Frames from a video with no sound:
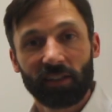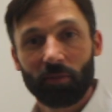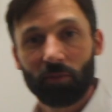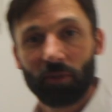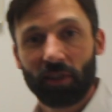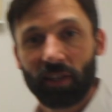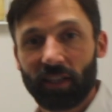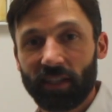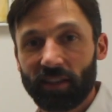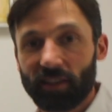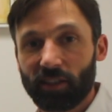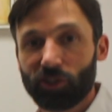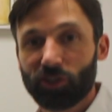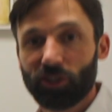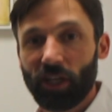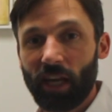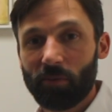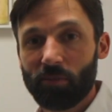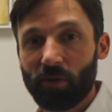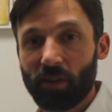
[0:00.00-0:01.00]
I'm looking at the
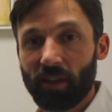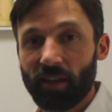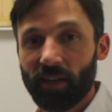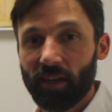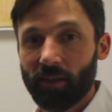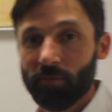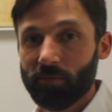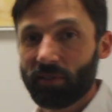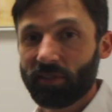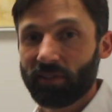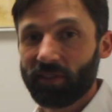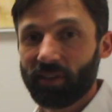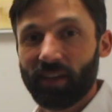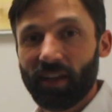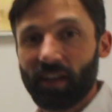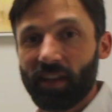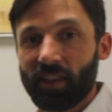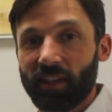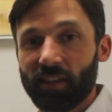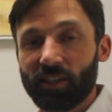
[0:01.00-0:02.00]
shape of the hips.
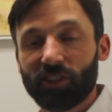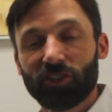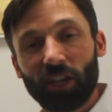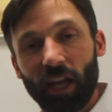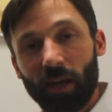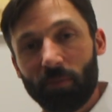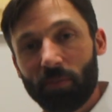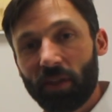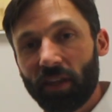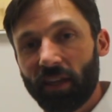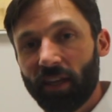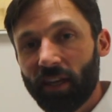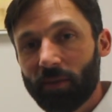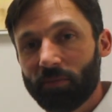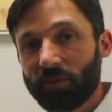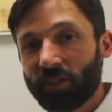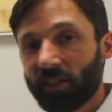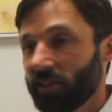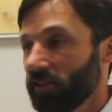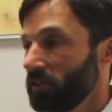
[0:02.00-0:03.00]
The shape of the
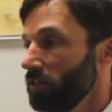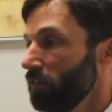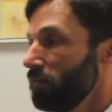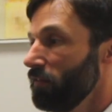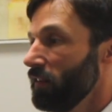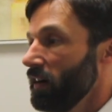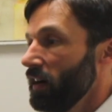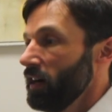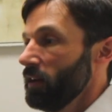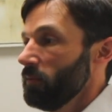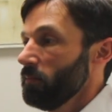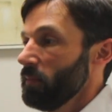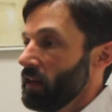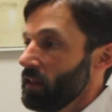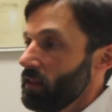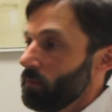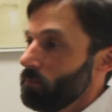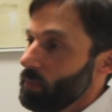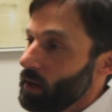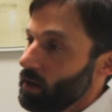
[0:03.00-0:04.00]
hips is defined by
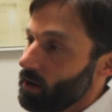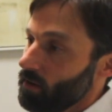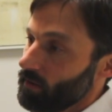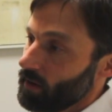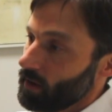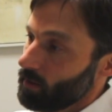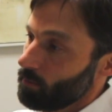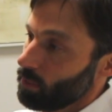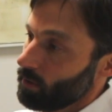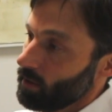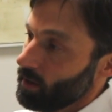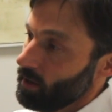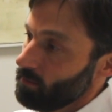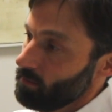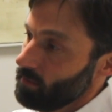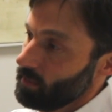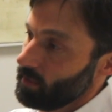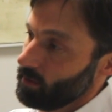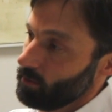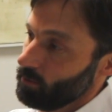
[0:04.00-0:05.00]
the pelvic
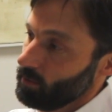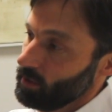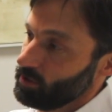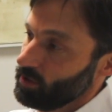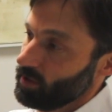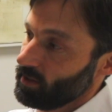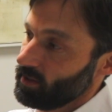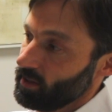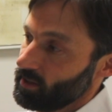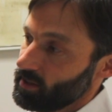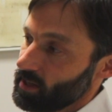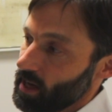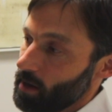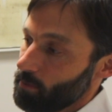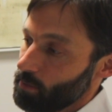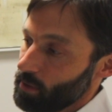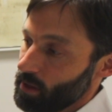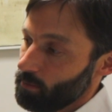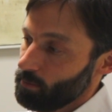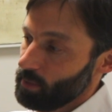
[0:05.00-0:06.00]
brim, which is the
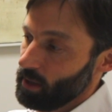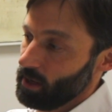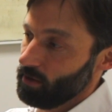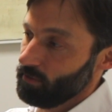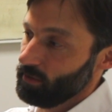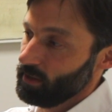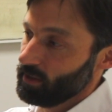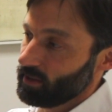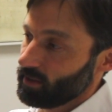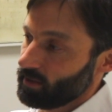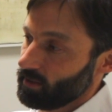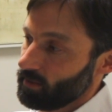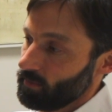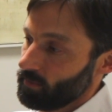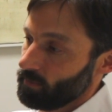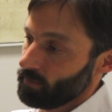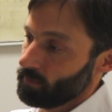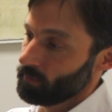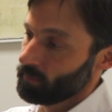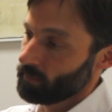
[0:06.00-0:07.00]
top of the pelvis,
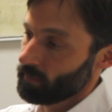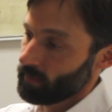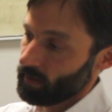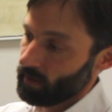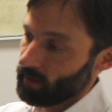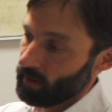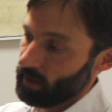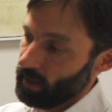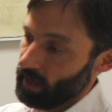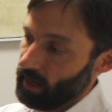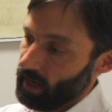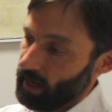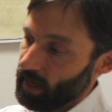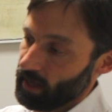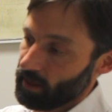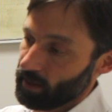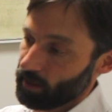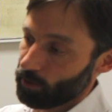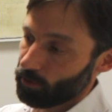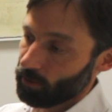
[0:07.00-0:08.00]

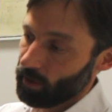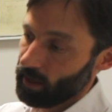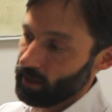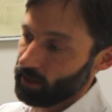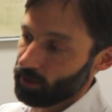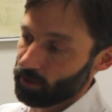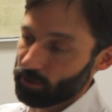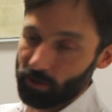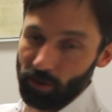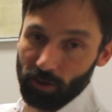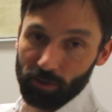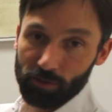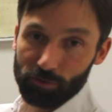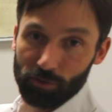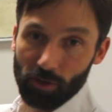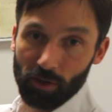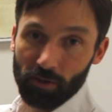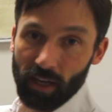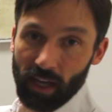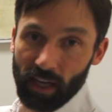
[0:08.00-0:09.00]
and the greater
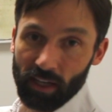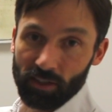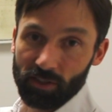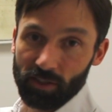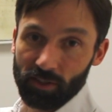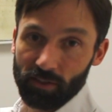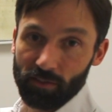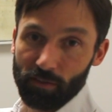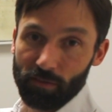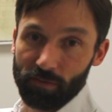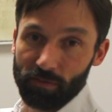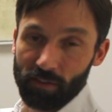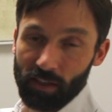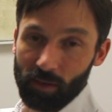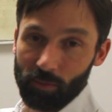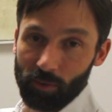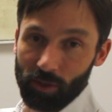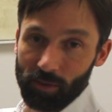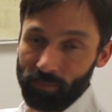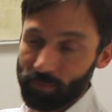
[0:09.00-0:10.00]
trochanter of the
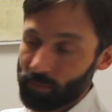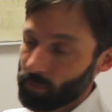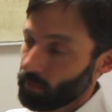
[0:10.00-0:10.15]
femur.